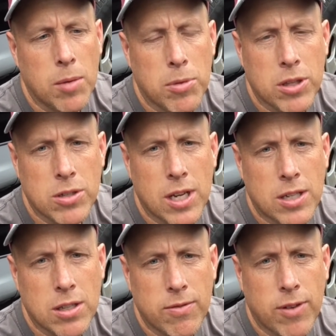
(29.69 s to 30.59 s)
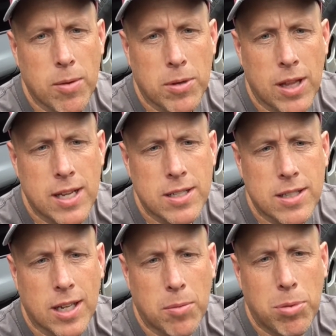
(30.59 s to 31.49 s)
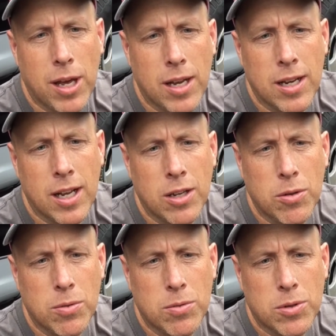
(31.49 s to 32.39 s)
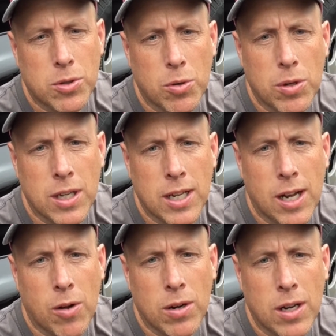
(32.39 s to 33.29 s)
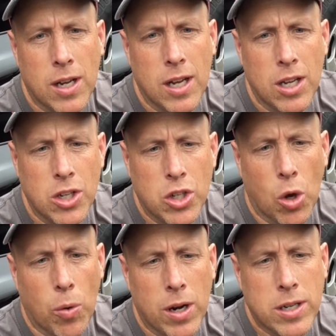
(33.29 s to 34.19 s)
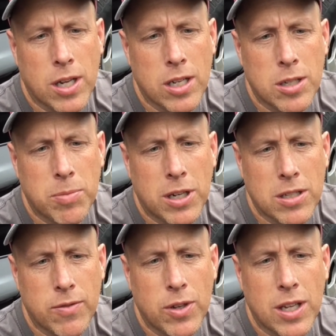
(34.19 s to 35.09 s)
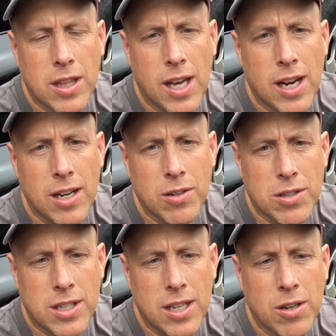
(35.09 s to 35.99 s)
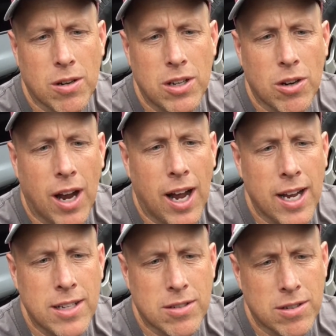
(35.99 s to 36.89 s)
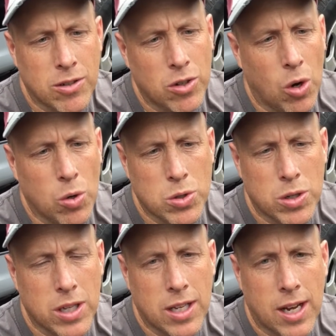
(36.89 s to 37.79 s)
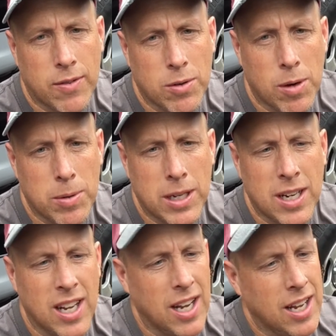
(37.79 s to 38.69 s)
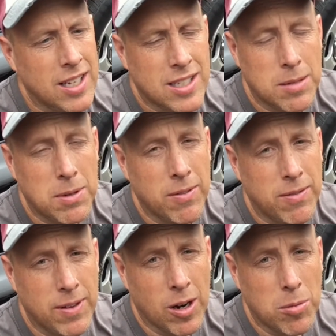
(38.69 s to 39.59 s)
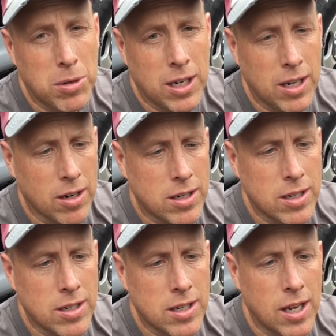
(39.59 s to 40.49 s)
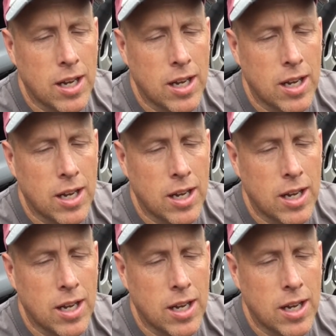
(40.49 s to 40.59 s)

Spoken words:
But there's actually fiberglass. It's like a pen and you screw it in and out. You don't want to touch it because if you get that on your skin or in your eyes or in your nose or anything after rubbing it, it's going to be a very big irritant.